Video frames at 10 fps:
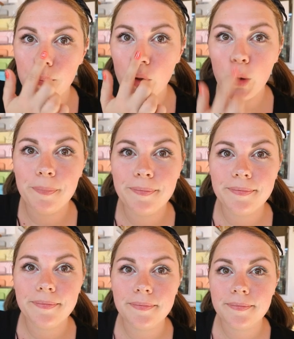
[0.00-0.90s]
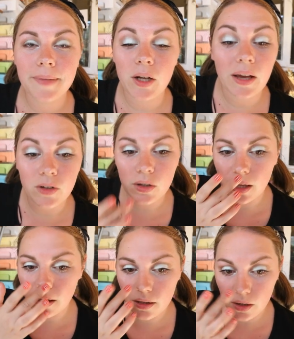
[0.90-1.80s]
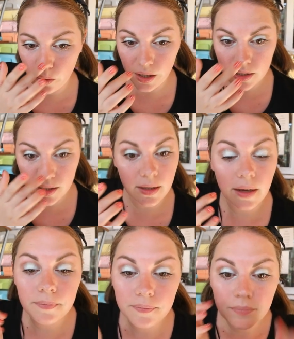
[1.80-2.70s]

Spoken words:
Oop. I don't ever do that. I don't know why I just did that.